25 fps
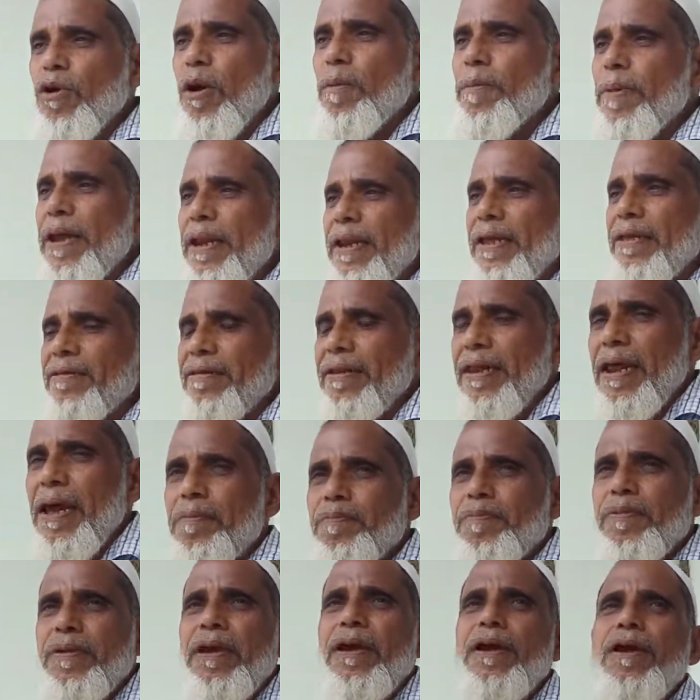many
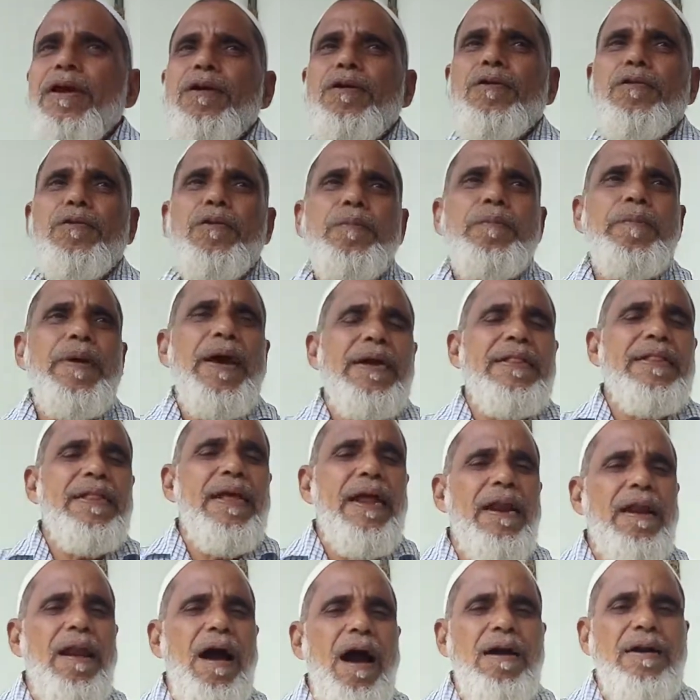steps to make the
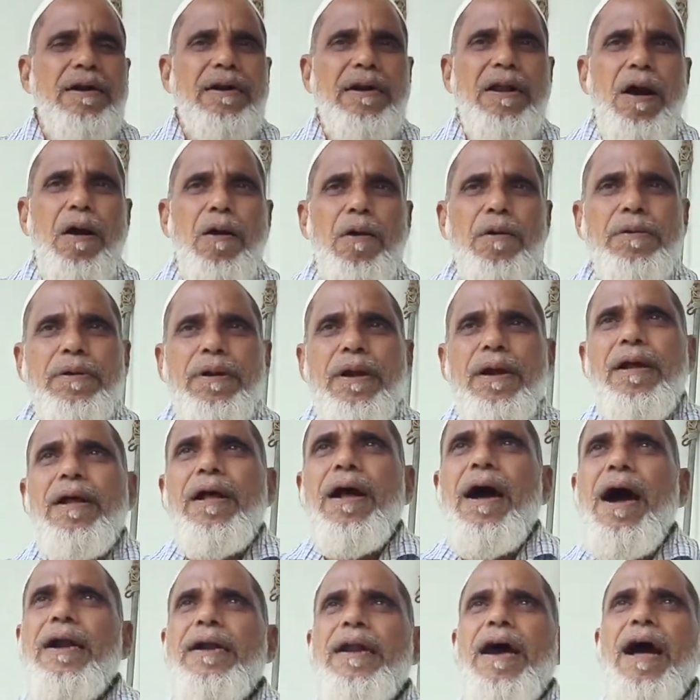lockdown,
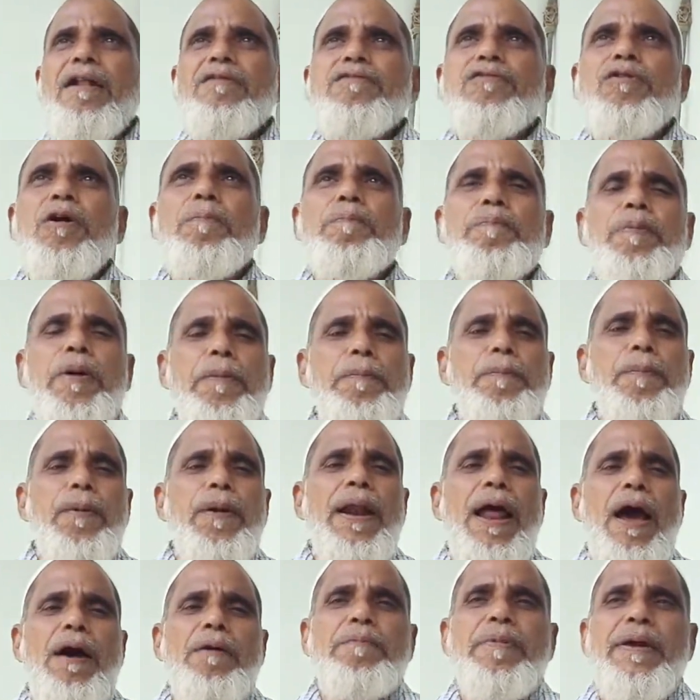and also people
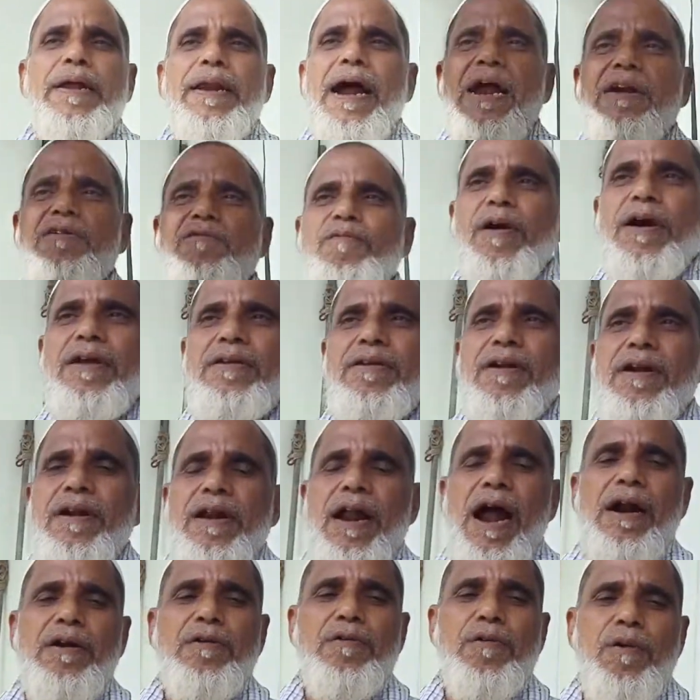have been advised
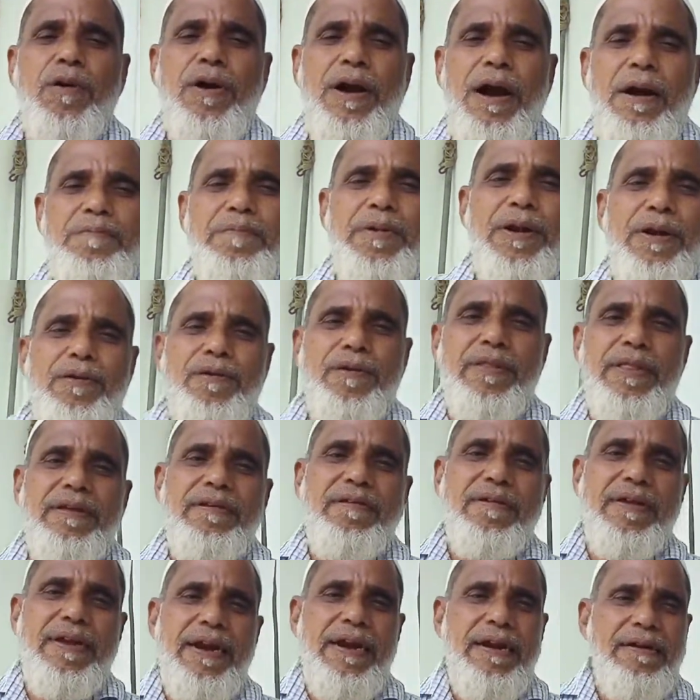not to come into the
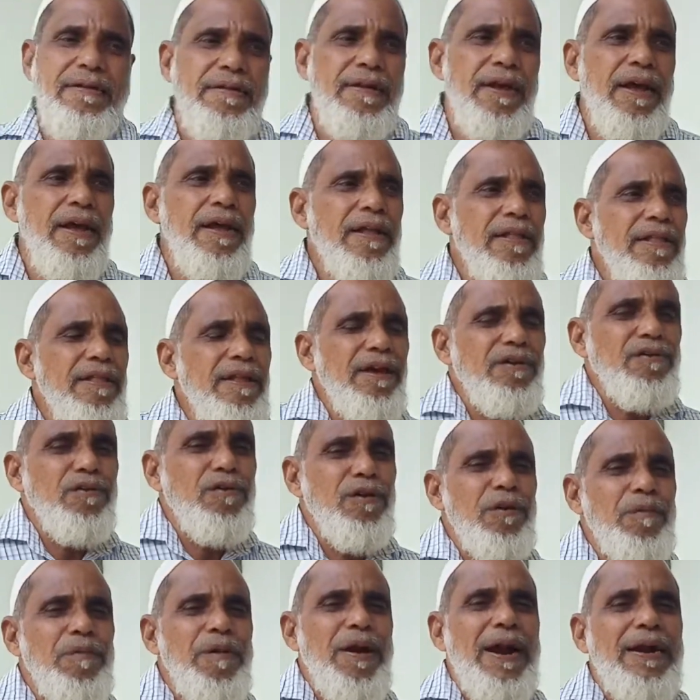streets. They
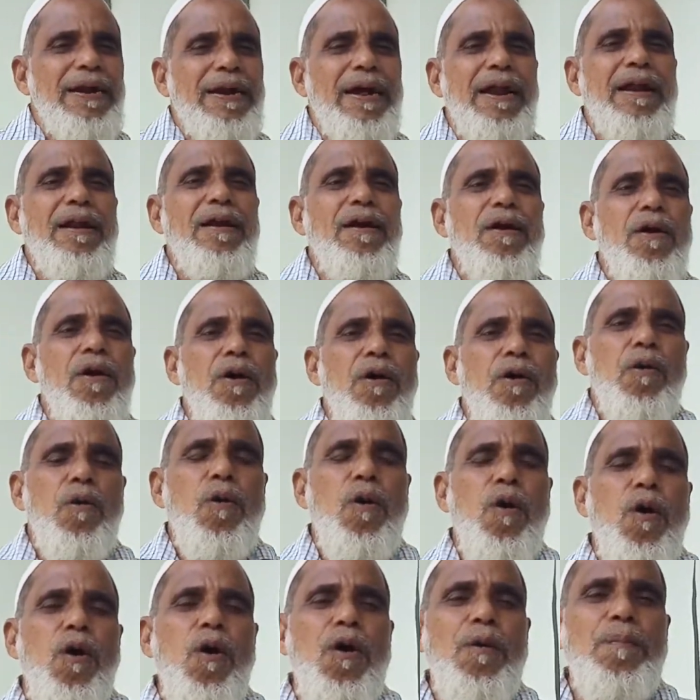should be under
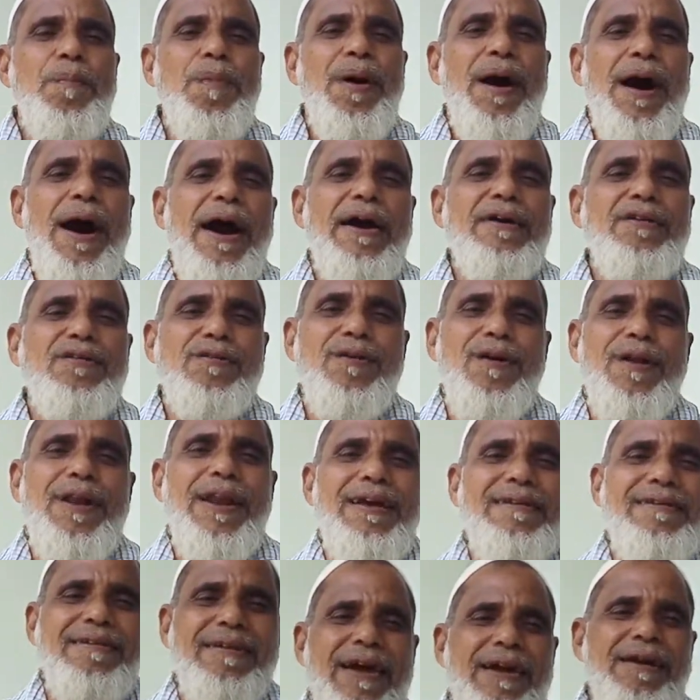home
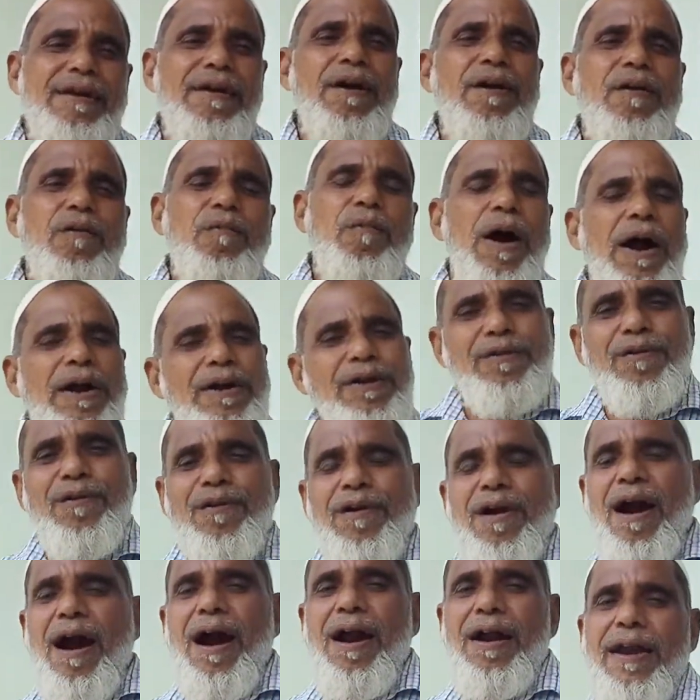isolation, what you
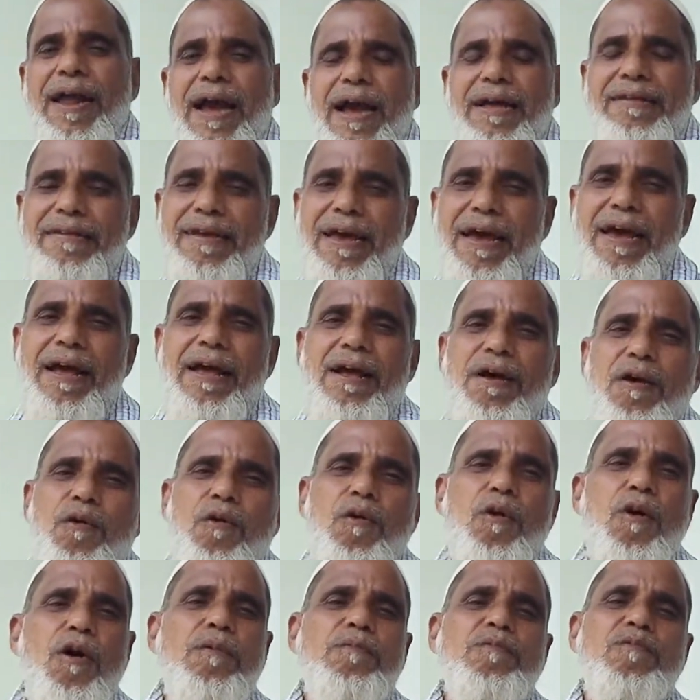call as a
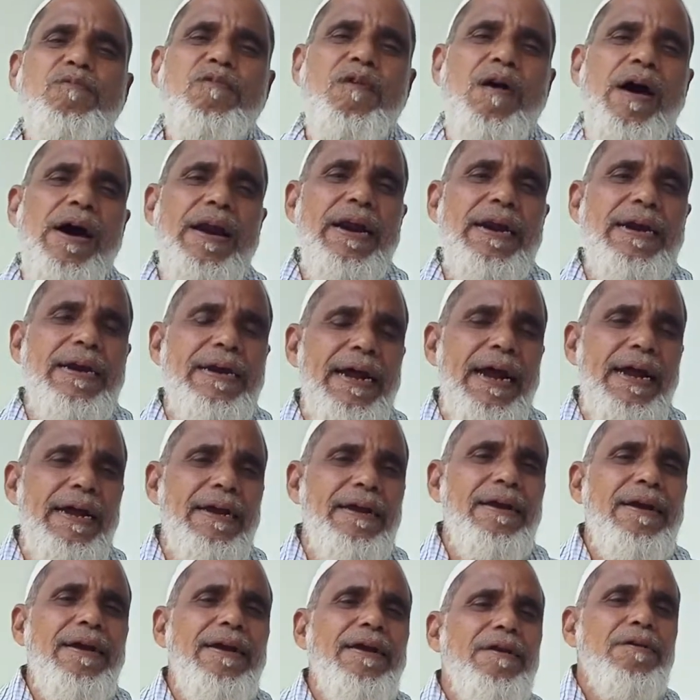home
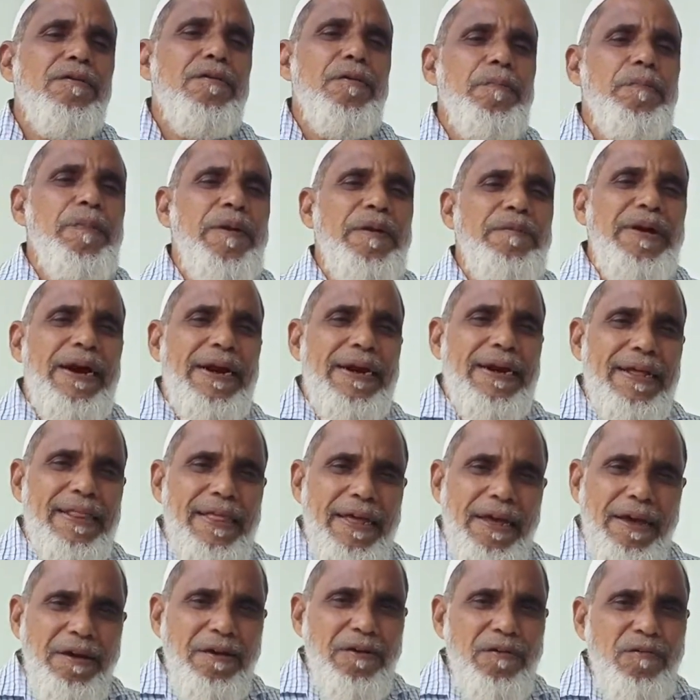quarantine, to prevent
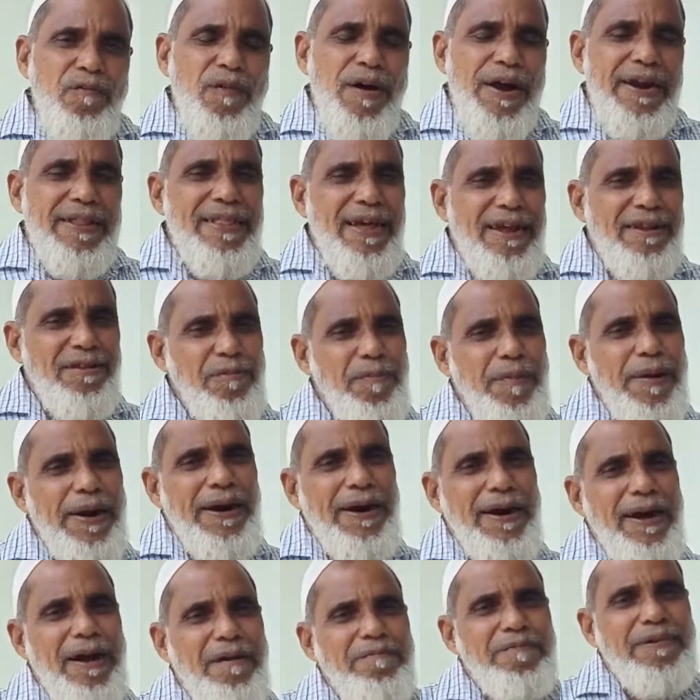the further
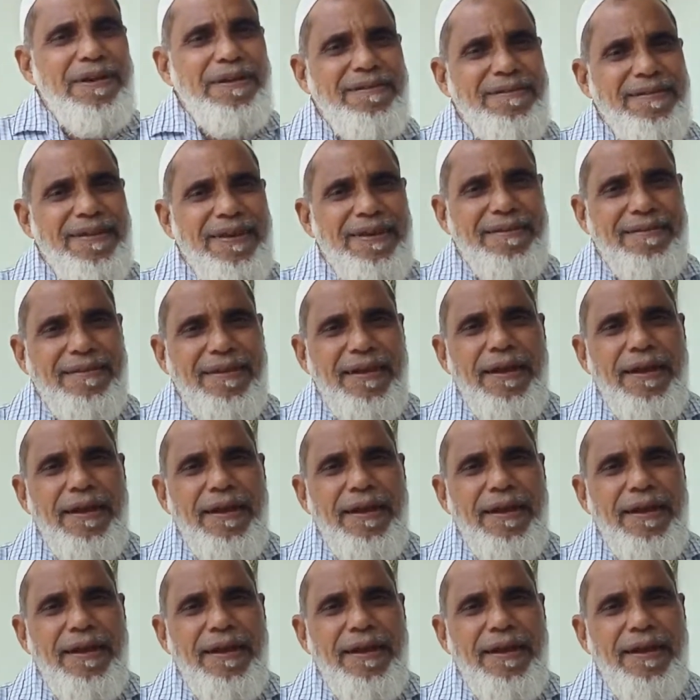spread of disease.